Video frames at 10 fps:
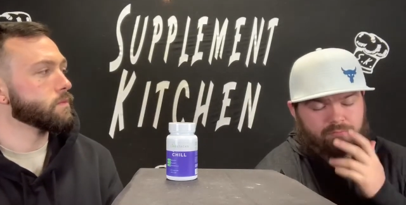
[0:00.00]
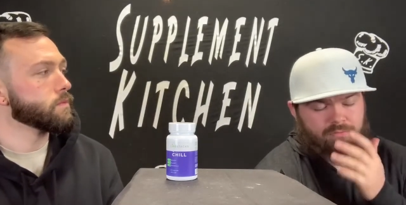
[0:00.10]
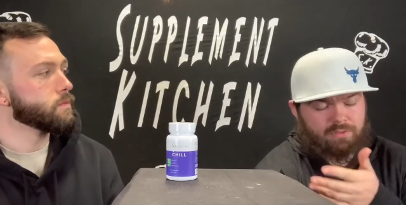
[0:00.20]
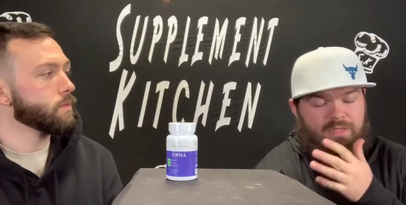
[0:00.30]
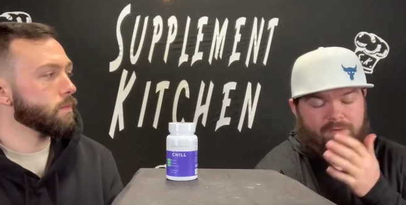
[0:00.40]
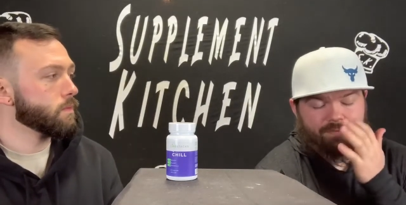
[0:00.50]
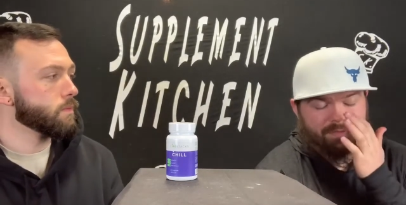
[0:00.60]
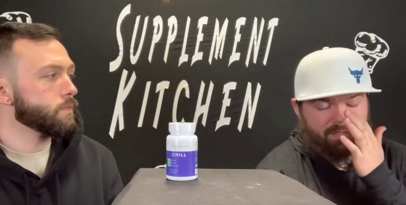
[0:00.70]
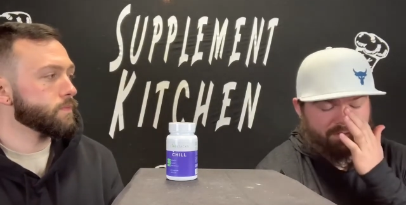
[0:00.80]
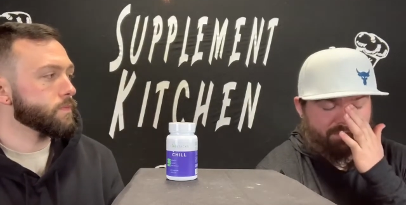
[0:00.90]
Speaker 1: did that with
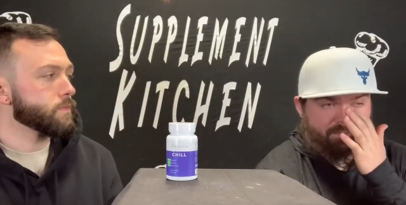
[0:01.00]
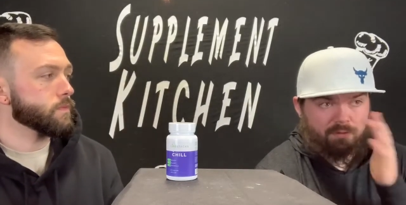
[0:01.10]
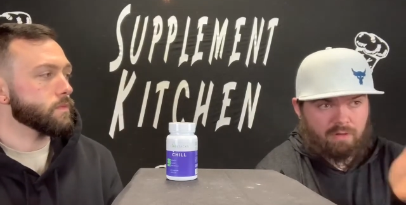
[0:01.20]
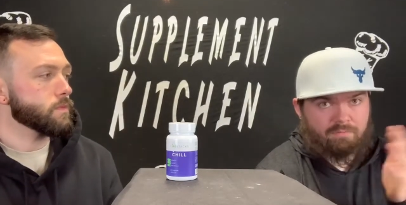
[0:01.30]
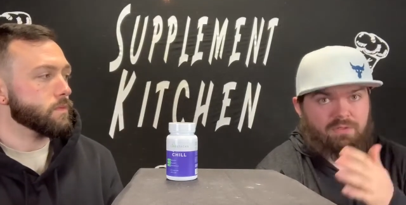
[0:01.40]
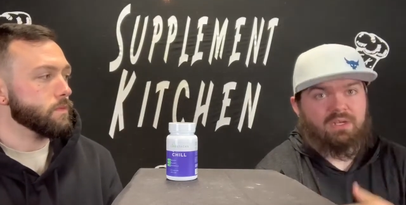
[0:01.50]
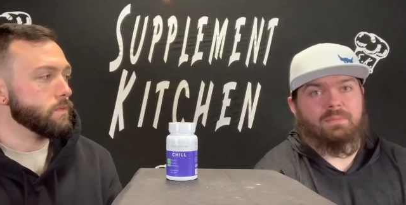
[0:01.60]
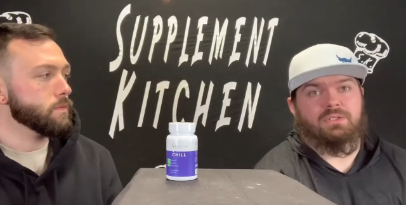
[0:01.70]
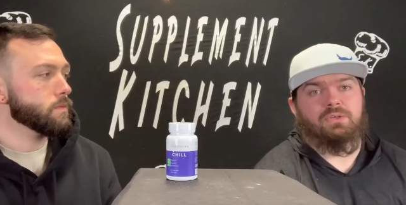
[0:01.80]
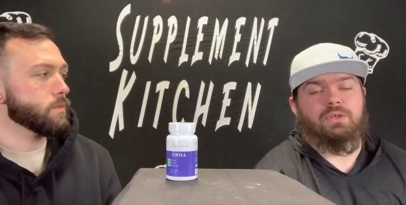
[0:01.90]
this every time
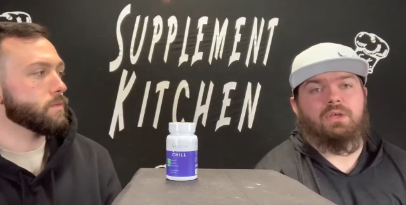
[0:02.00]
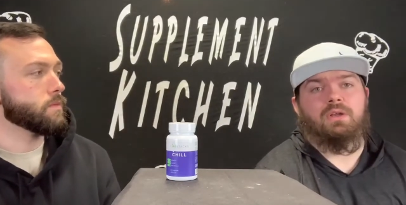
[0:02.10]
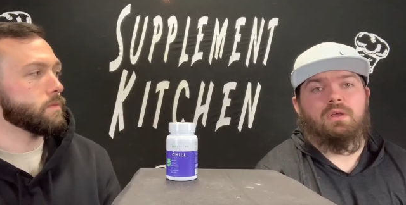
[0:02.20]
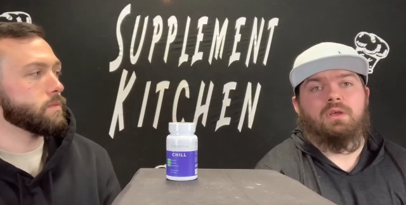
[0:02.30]
I took it.